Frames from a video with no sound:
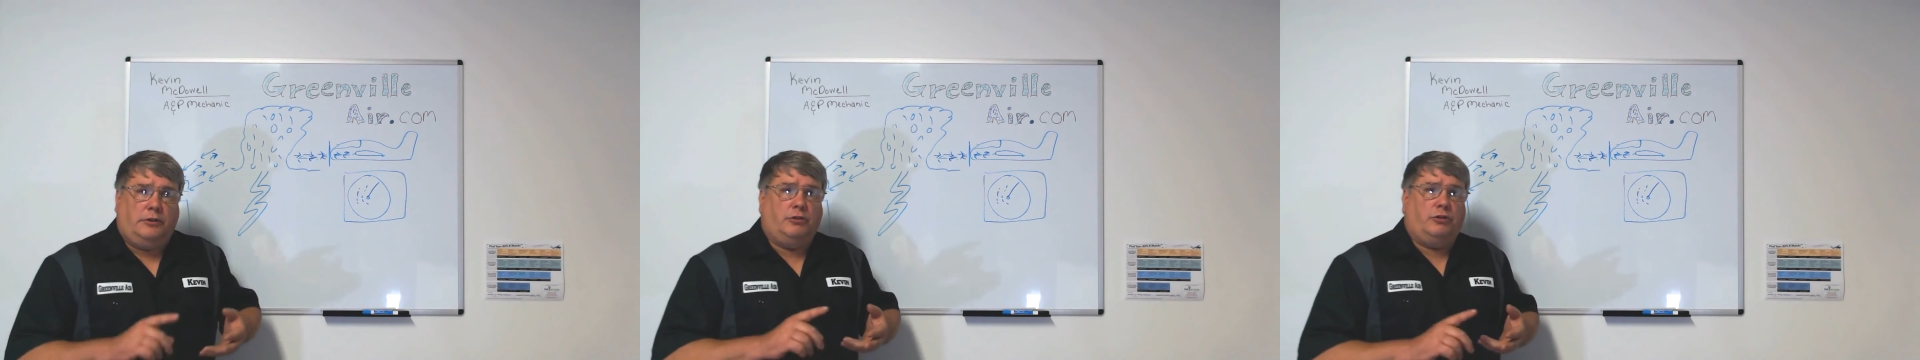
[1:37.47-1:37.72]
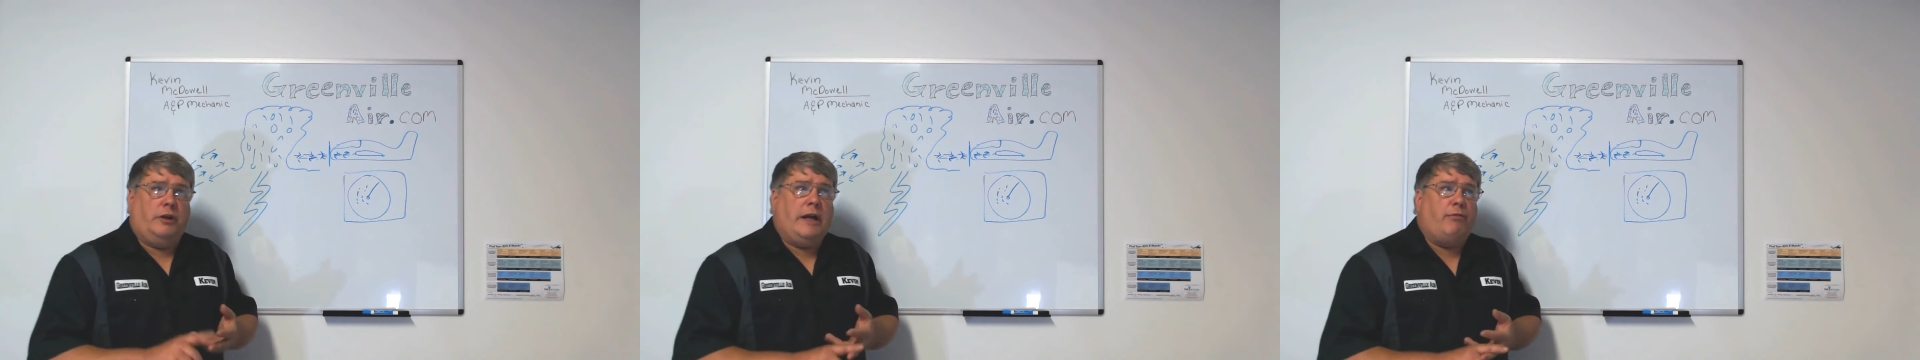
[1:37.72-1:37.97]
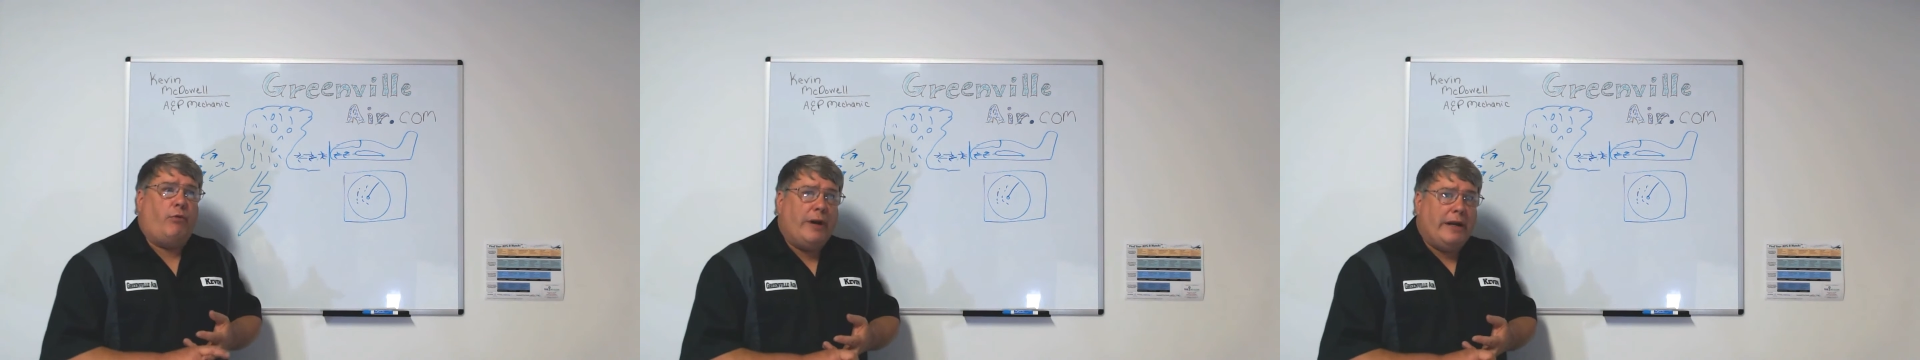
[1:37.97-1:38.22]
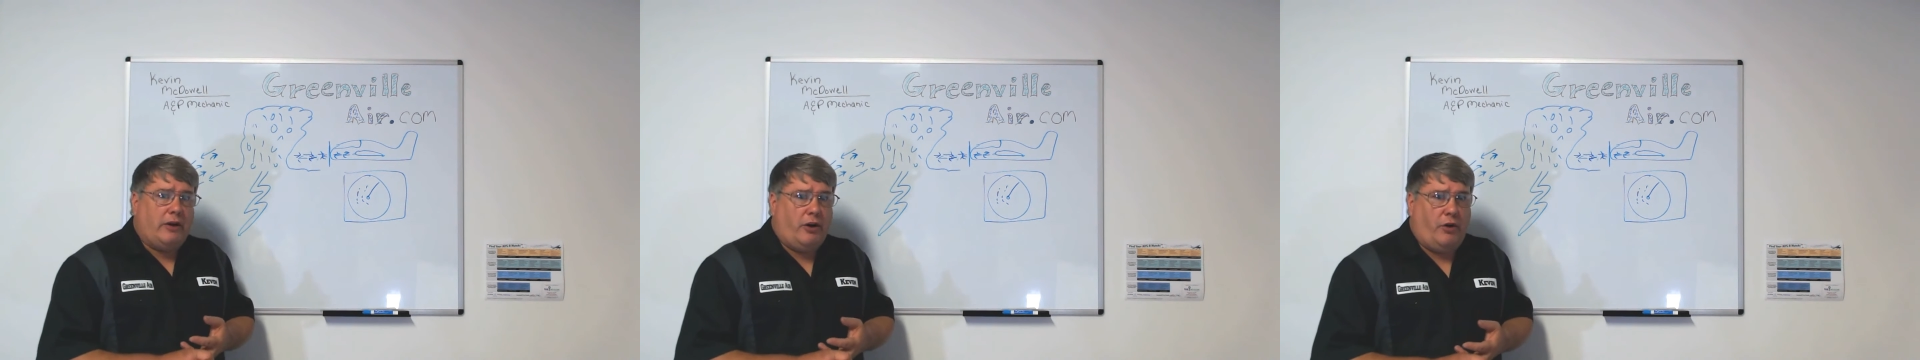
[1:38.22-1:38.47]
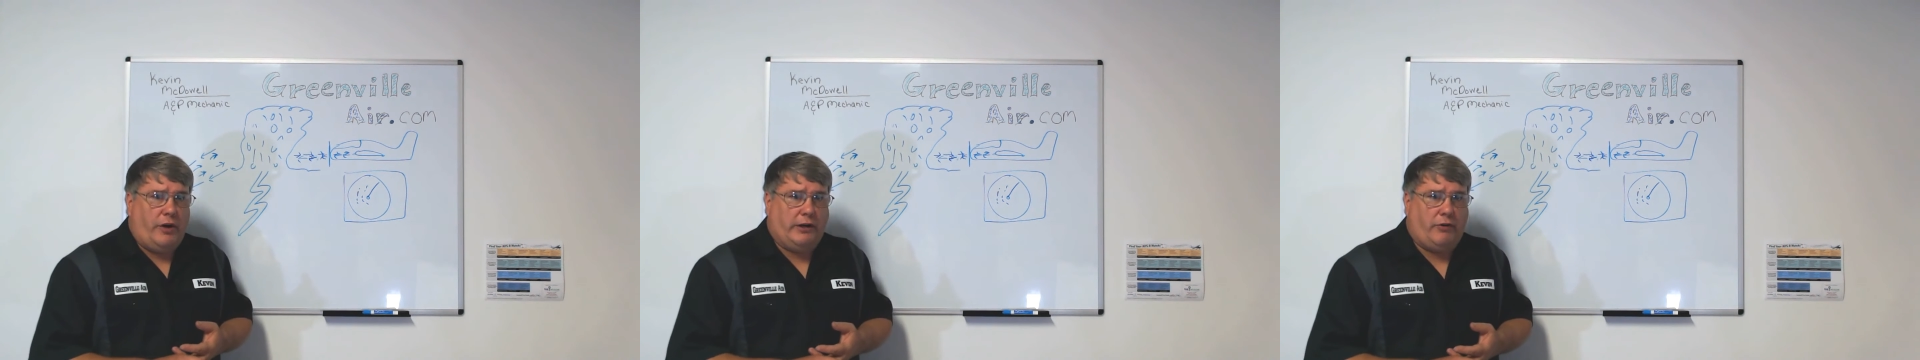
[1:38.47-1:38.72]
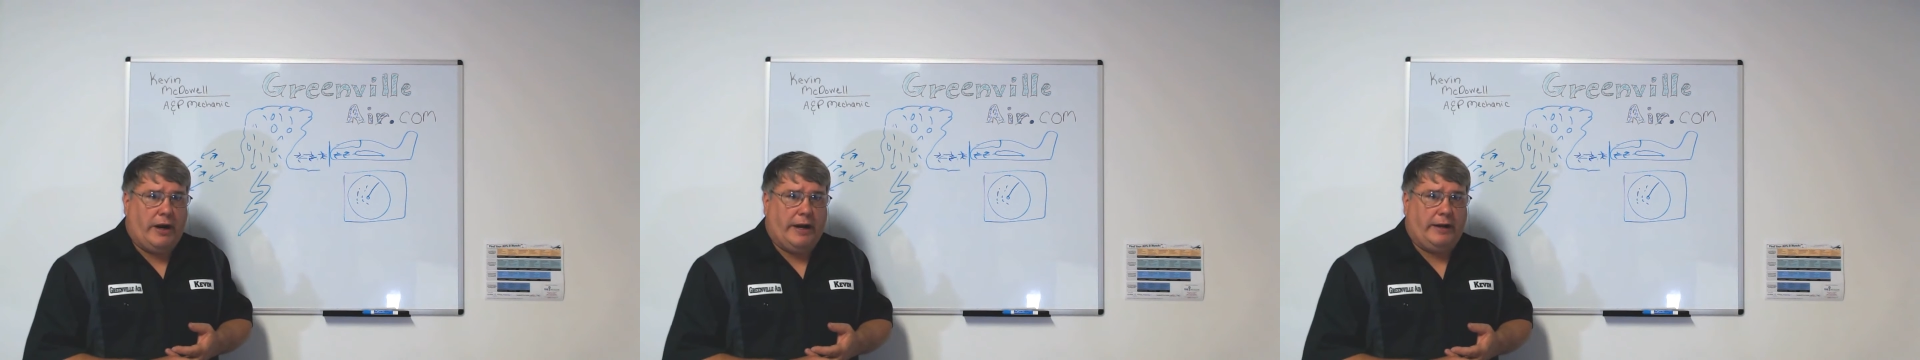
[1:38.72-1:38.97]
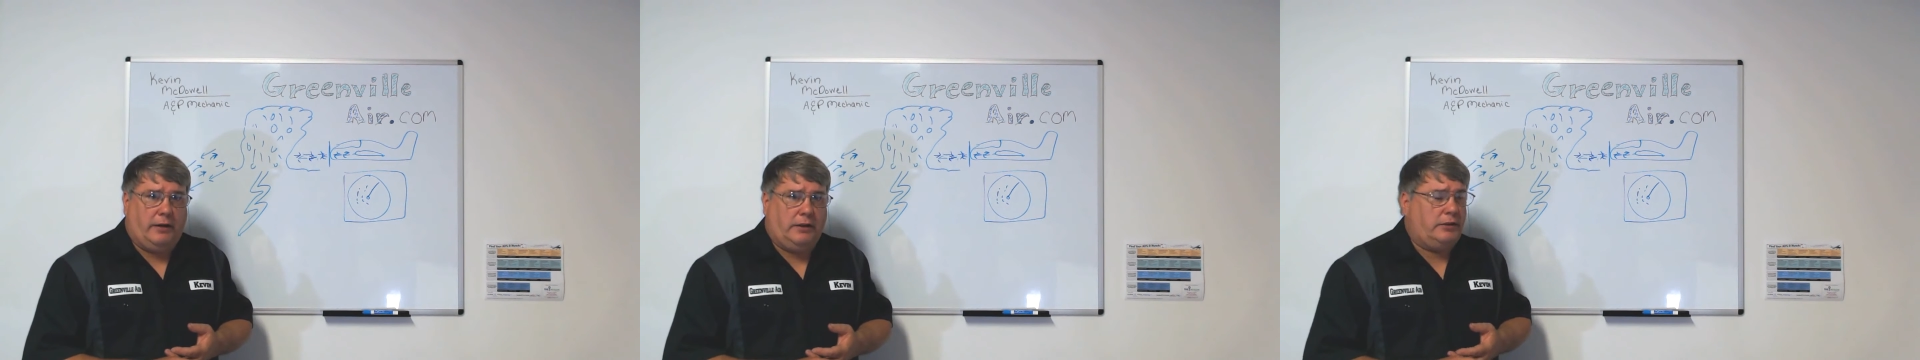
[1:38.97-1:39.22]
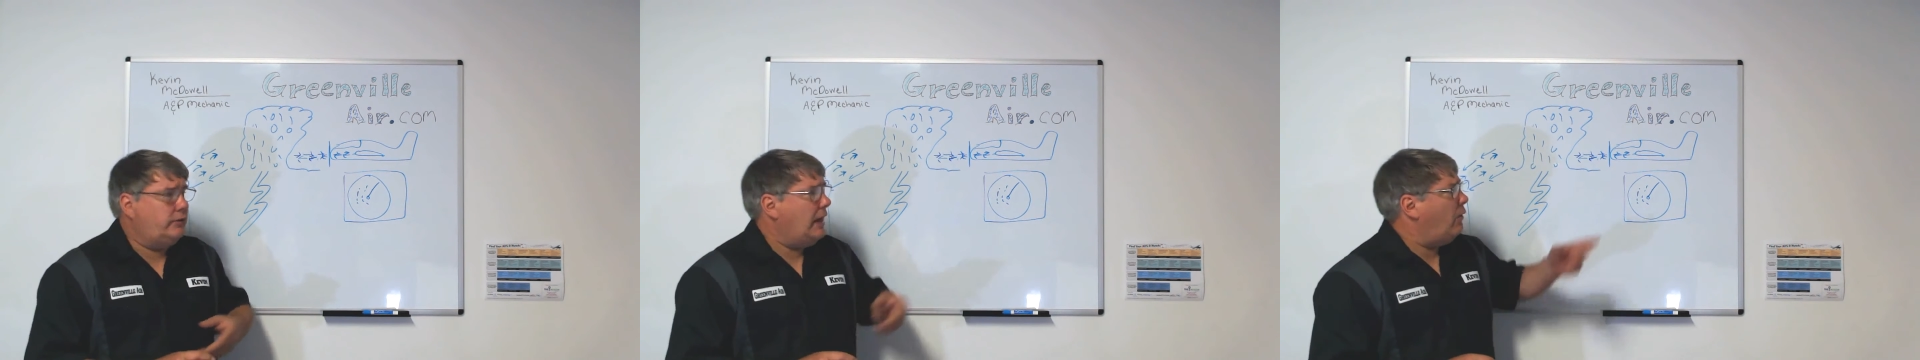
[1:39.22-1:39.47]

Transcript: You should have reoccurring training because